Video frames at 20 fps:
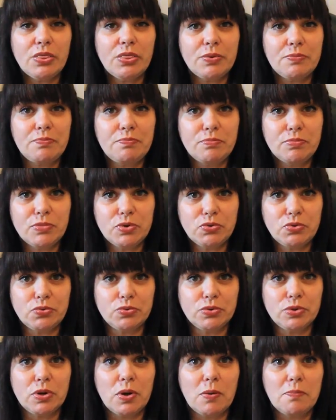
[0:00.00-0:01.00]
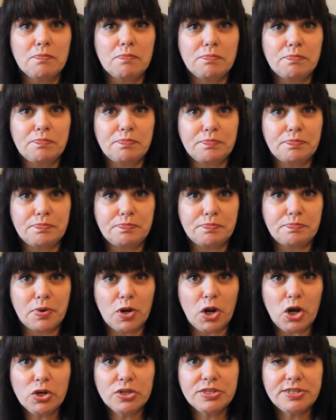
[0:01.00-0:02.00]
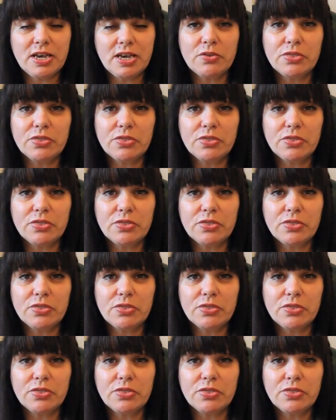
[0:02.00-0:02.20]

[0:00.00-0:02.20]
the moon blocks